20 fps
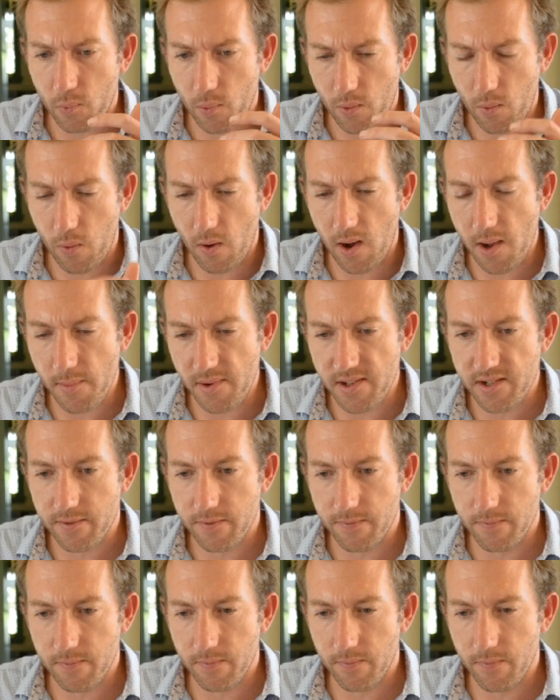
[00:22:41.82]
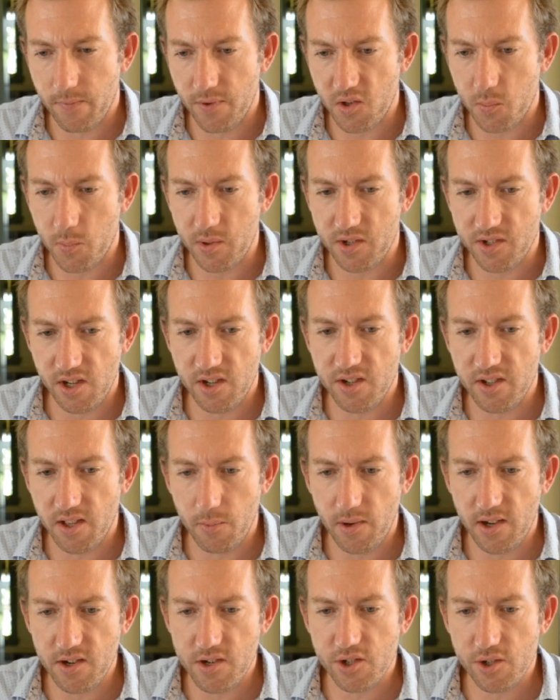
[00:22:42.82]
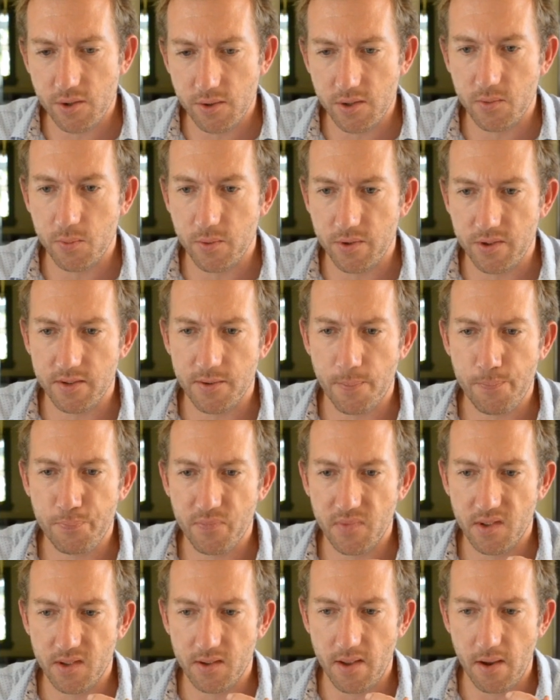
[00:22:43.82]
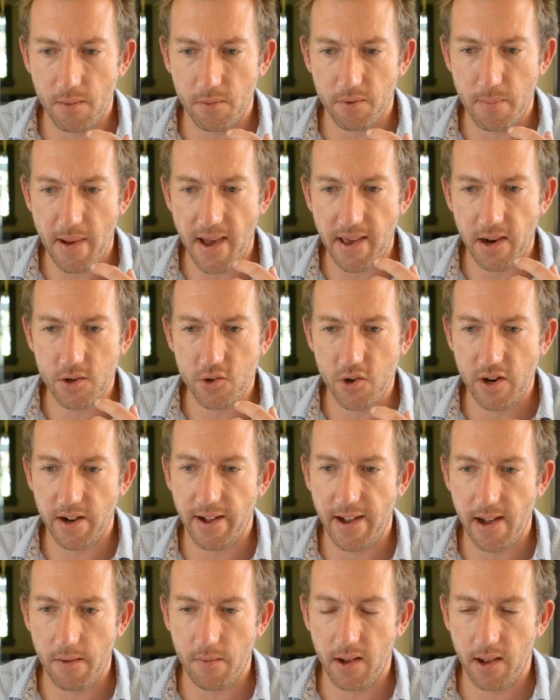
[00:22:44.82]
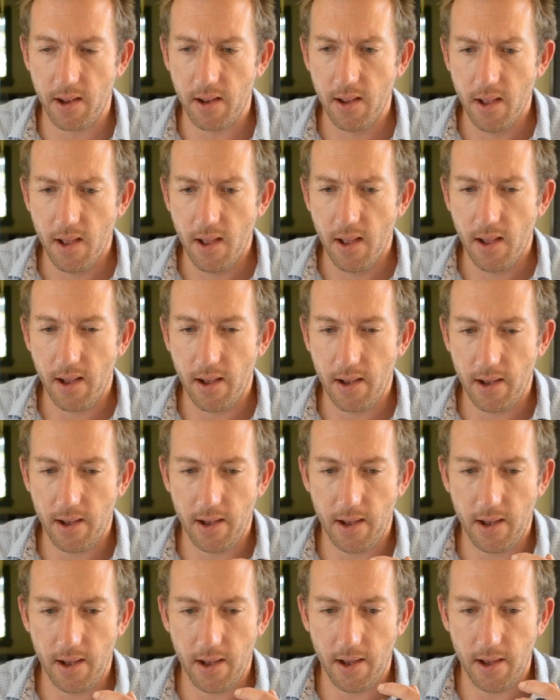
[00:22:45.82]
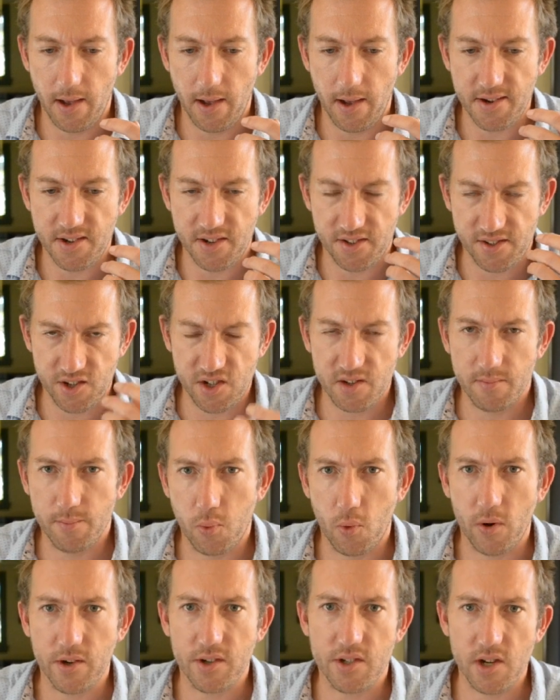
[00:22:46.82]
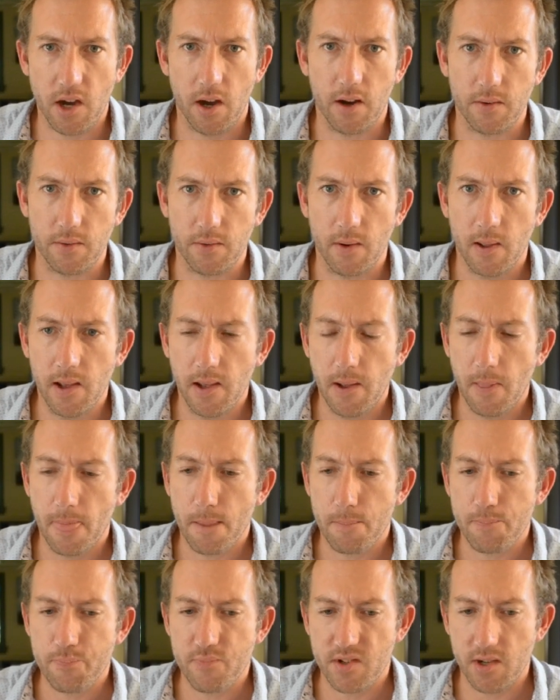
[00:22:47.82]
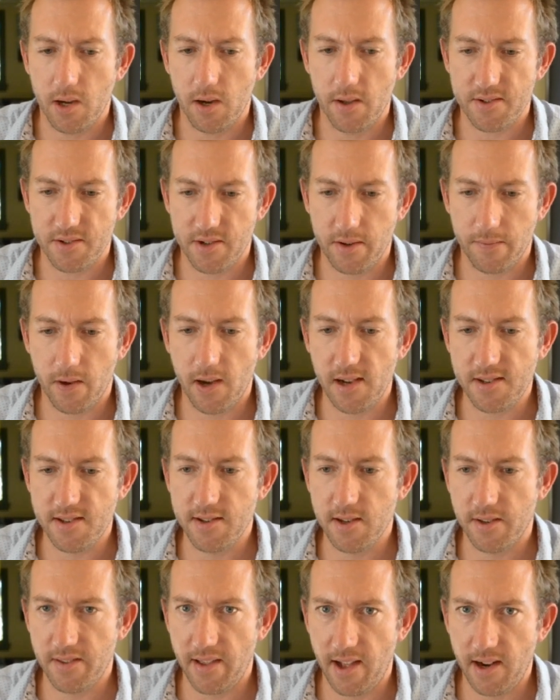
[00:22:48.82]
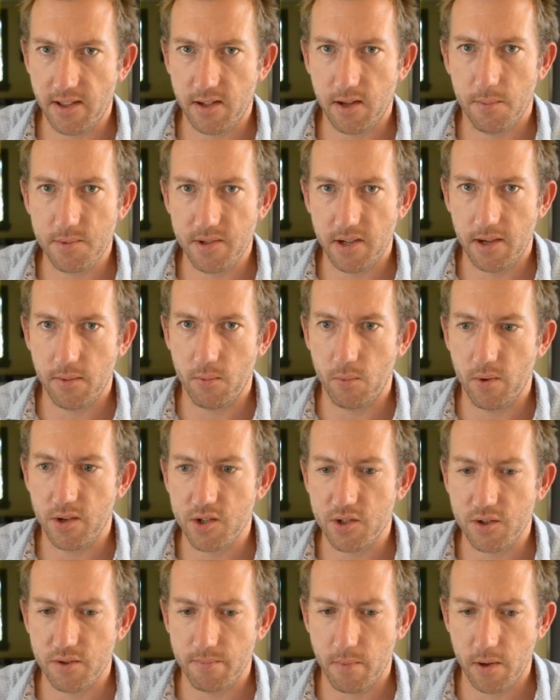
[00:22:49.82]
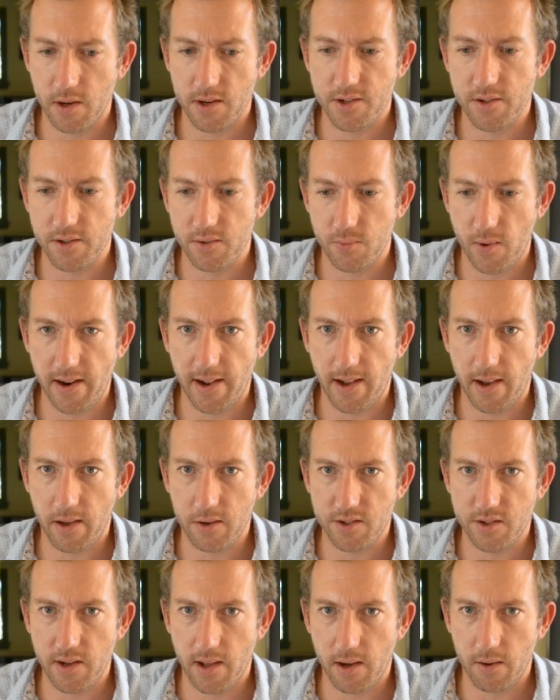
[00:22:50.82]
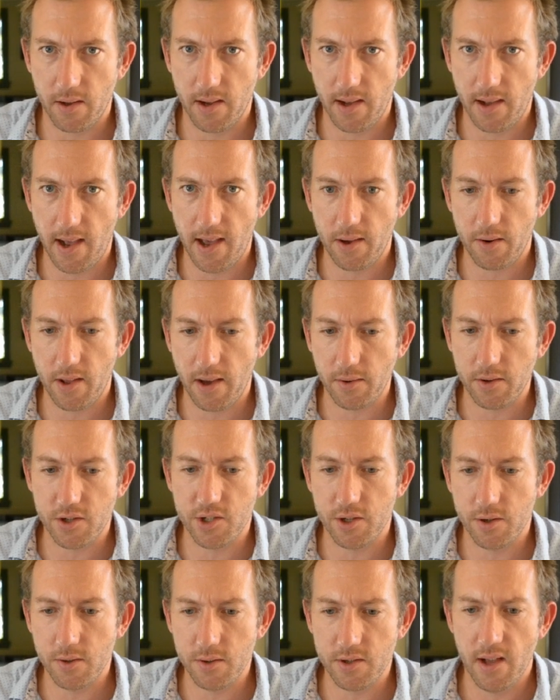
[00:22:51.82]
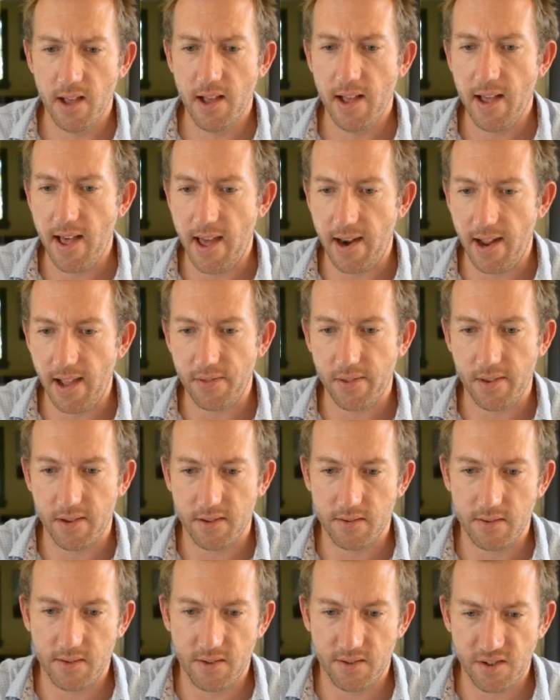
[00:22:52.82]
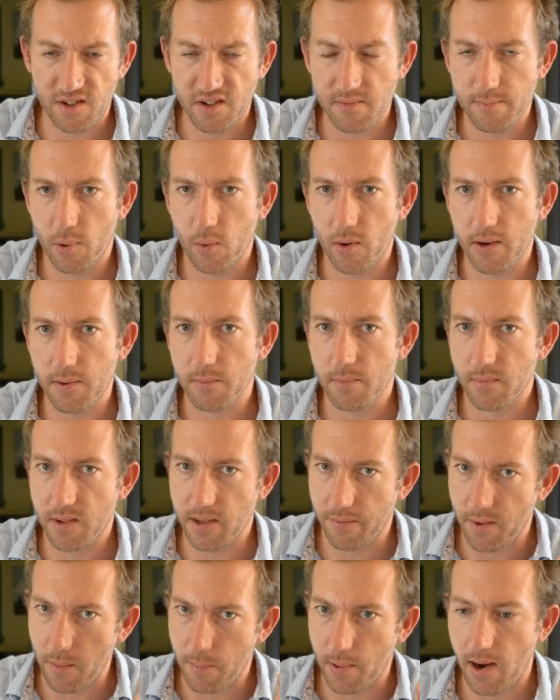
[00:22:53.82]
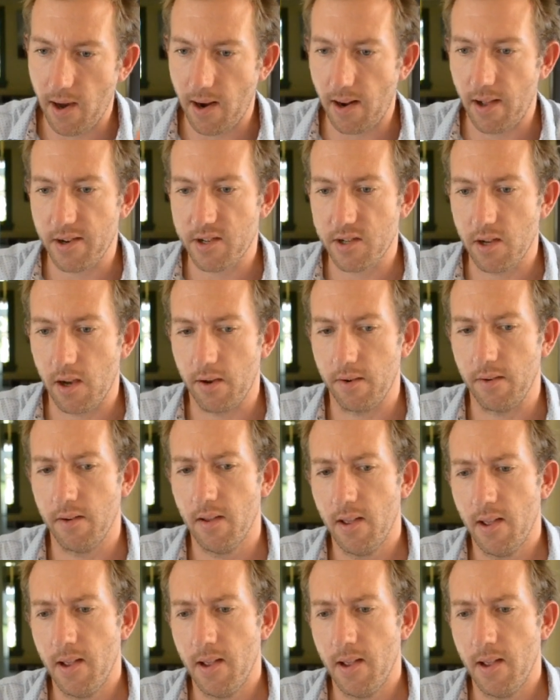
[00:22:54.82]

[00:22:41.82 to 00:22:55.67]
requirements for this procedure that we introduced was that it was mandatory to have a decision point tone. So there's a device inside the helicopter which monitors radar altitude, and at the decision point gives the pilot a tone.